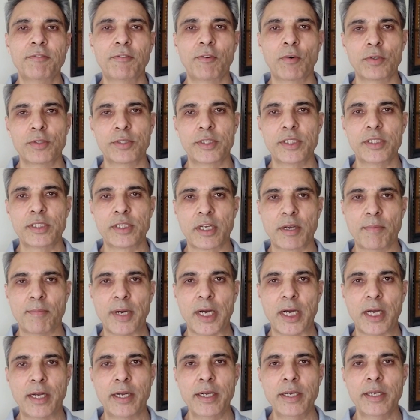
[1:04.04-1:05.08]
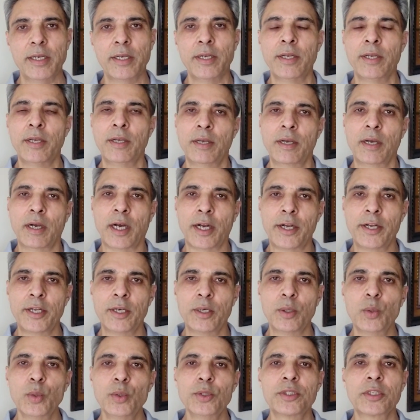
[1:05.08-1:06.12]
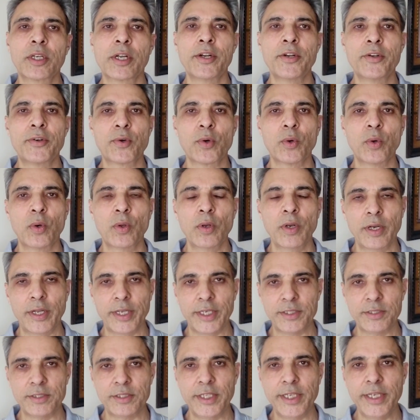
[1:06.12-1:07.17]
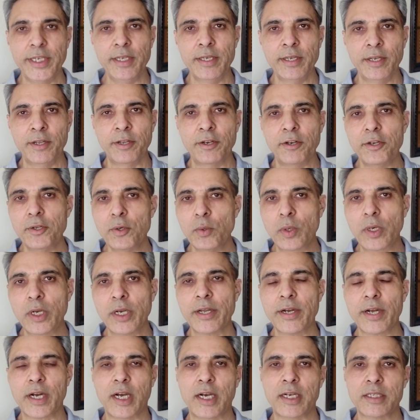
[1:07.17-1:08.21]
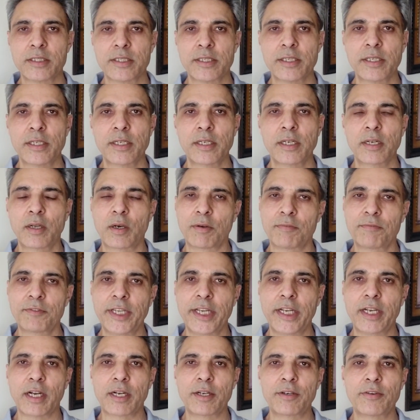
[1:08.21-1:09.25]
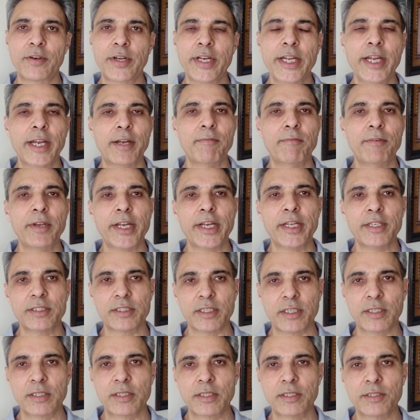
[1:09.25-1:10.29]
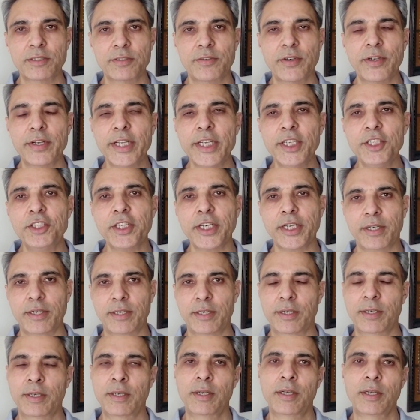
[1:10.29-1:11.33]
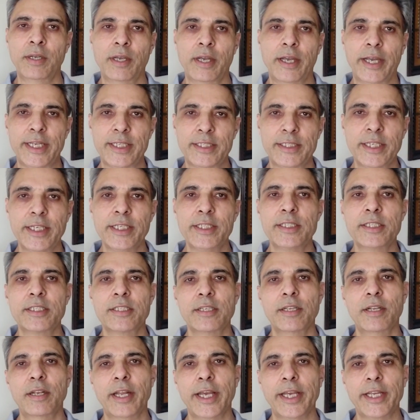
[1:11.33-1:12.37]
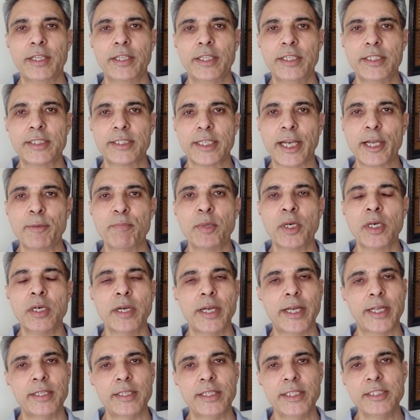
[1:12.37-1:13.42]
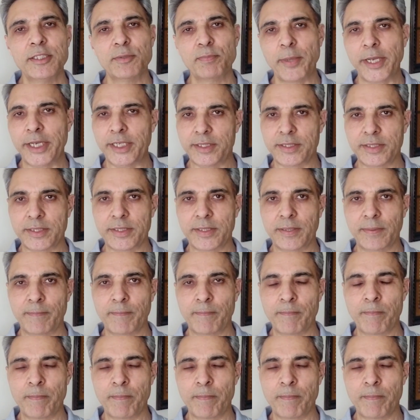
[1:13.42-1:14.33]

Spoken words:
Forces Command, under whose control is the nuclear arsenal of the country and various other strategic assets like the cyber and the space.